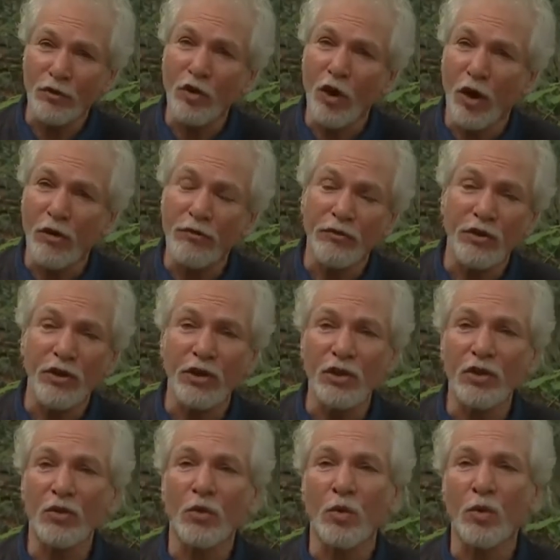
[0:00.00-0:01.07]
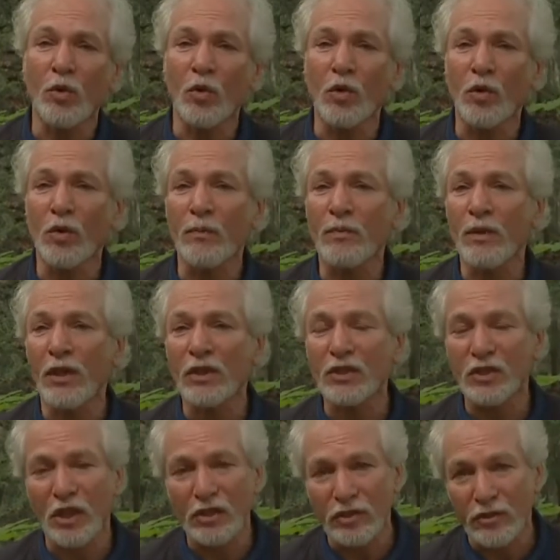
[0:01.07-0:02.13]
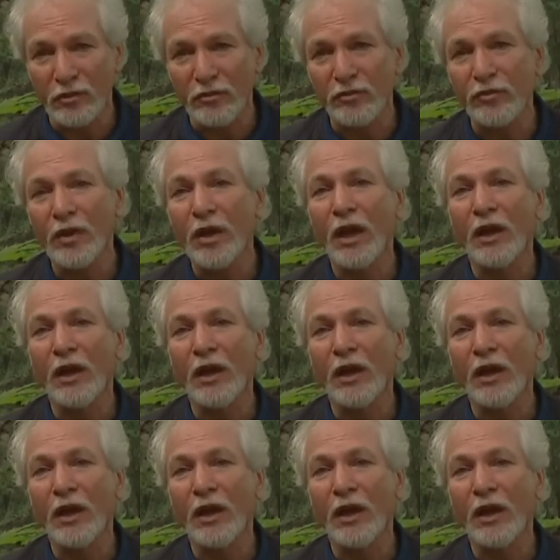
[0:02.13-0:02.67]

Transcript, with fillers: coffee or excessive